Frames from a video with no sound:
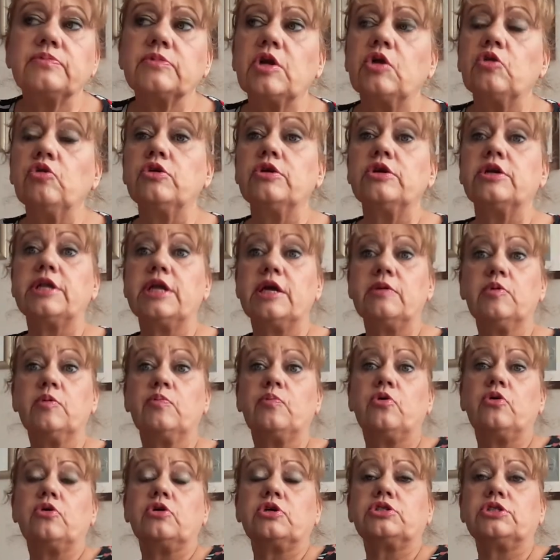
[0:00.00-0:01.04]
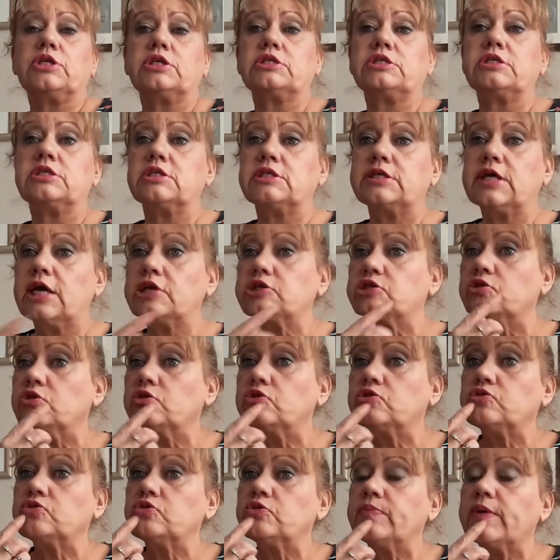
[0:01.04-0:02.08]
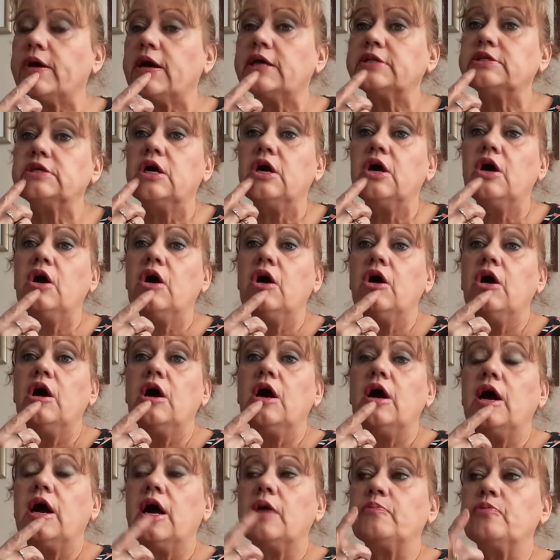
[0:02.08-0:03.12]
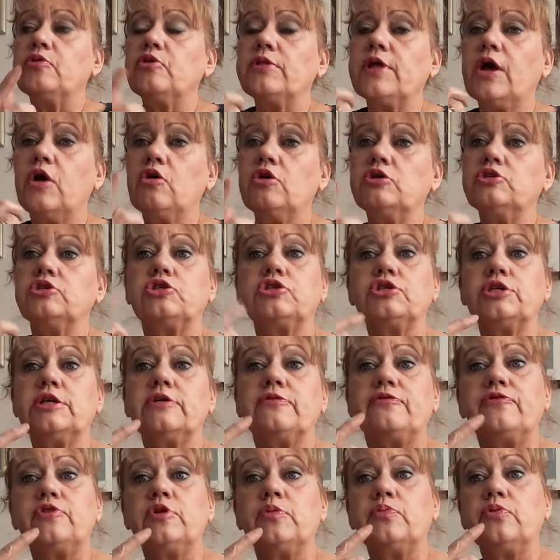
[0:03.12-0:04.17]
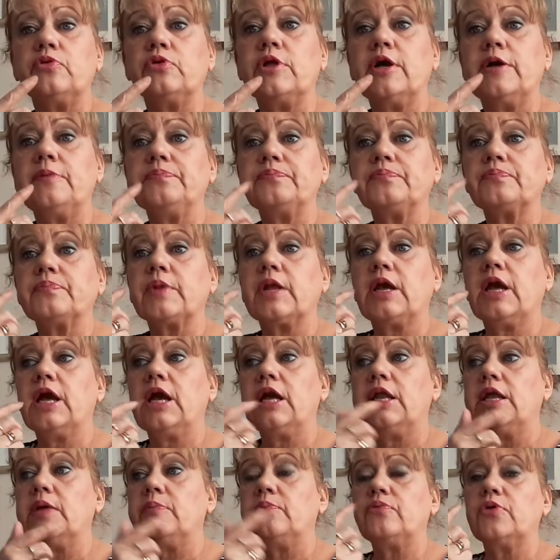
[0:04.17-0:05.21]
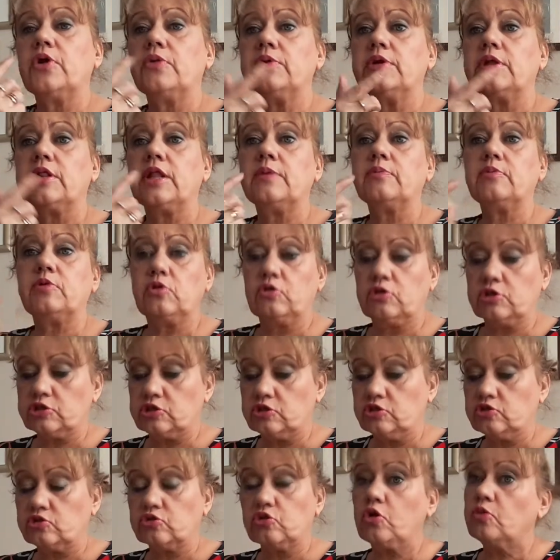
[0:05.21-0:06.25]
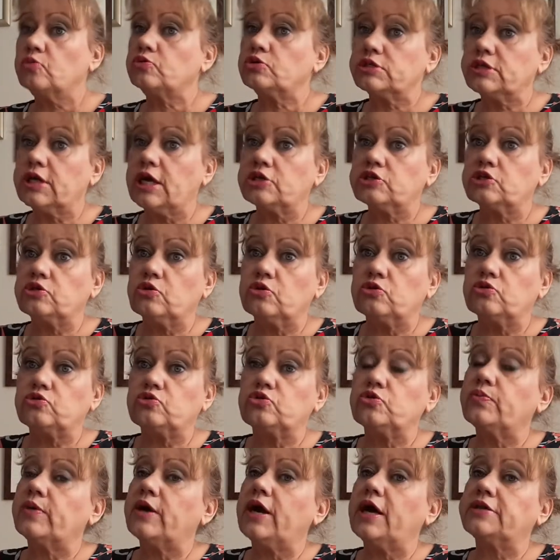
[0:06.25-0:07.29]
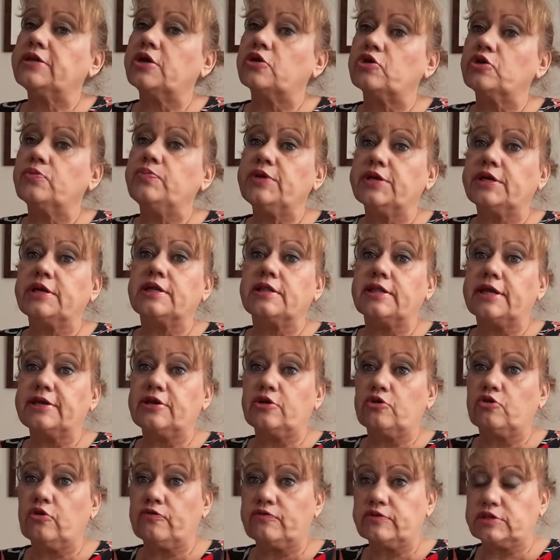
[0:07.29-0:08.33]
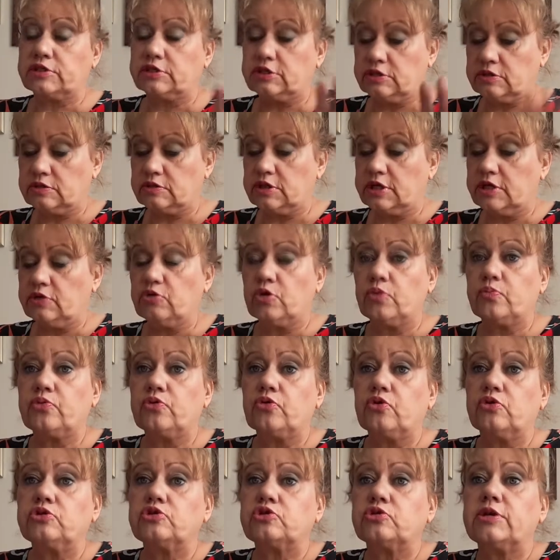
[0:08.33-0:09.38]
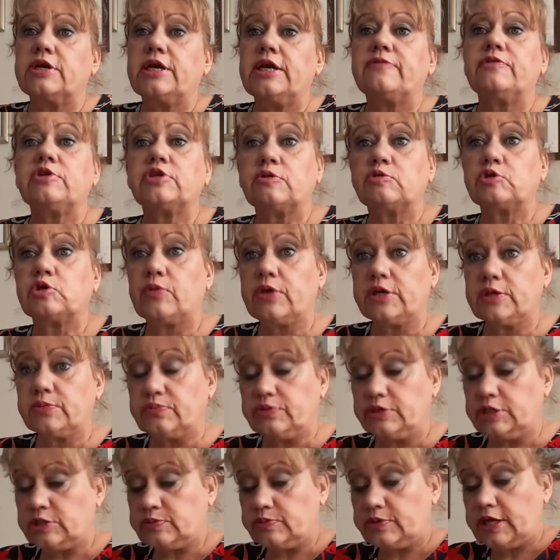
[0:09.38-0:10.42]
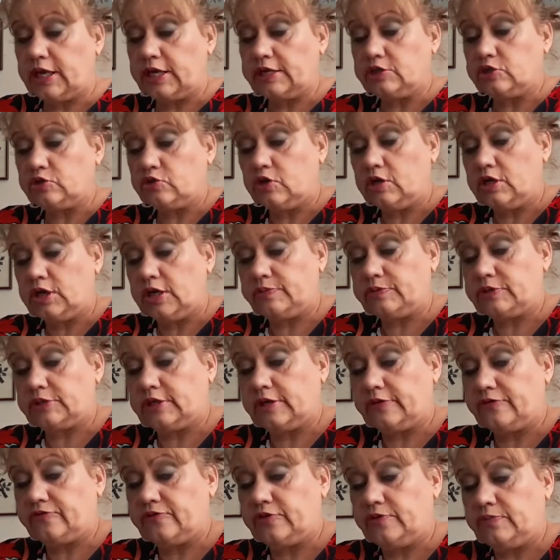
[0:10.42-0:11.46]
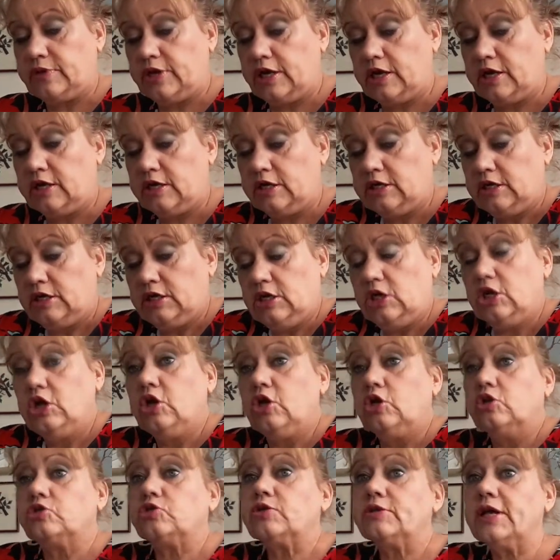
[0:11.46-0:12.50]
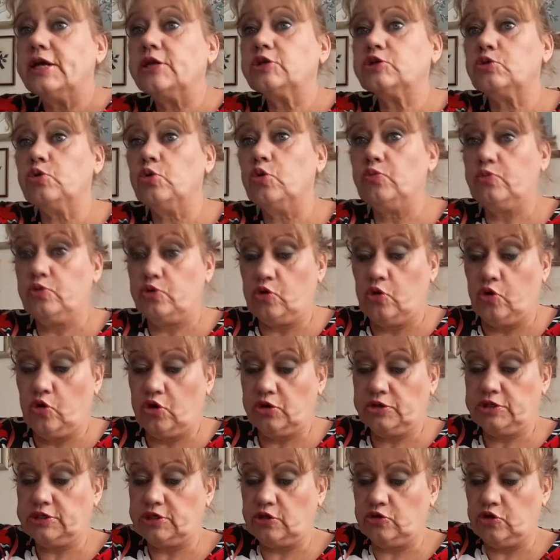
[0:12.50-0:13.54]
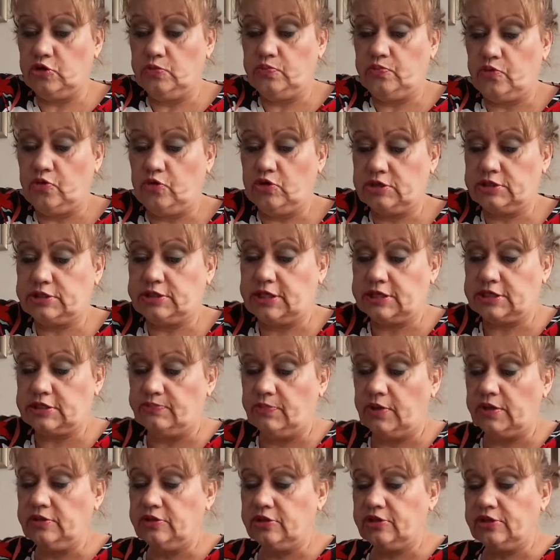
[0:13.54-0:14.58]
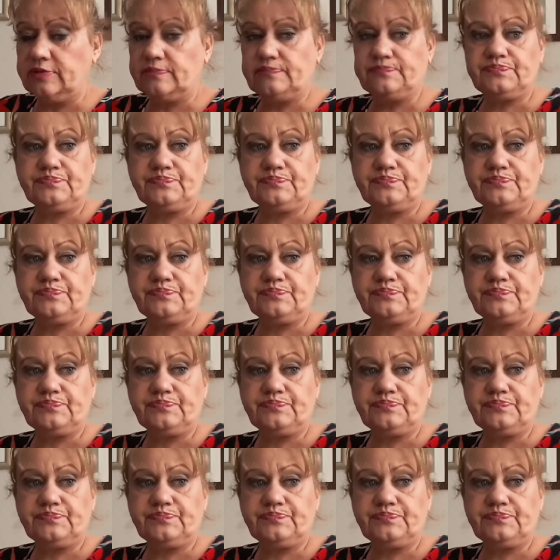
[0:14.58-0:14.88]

Look Incredible box yesterday. It's actually not too bad. I put that on straight for the bullet and then put a wee lip gloss on top, so it's actually not too bad. I could make it lighter, obviously, not put it on so heavy, so I was quite pleased with that Dior lipstick from that. So let's hope Cohorted is a good box this month.